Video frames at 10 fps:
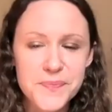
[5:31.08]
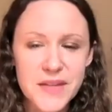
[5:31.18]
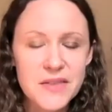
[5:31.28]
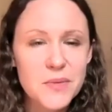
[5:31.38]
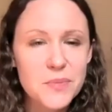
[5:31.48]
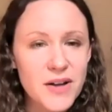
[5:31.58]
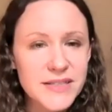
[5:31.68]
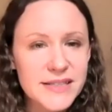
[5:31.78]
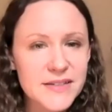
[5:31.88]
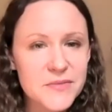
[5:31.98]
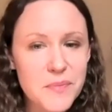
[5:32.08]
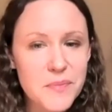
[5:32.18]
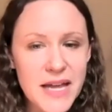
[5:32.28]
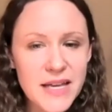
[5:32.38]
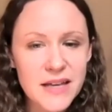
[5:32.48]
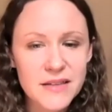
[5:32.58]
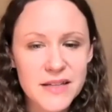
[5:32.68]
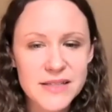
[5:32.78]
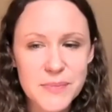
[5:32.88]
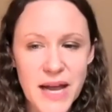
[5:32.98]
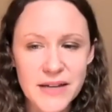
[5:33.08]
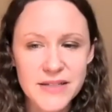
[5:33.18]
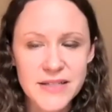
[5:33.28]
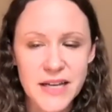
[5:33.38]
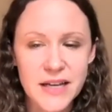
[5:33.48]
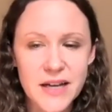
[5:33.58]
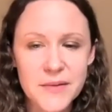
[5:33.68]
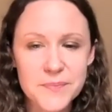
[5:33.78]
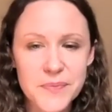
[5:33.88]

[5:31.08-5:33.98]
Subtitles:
In the process of making this painting,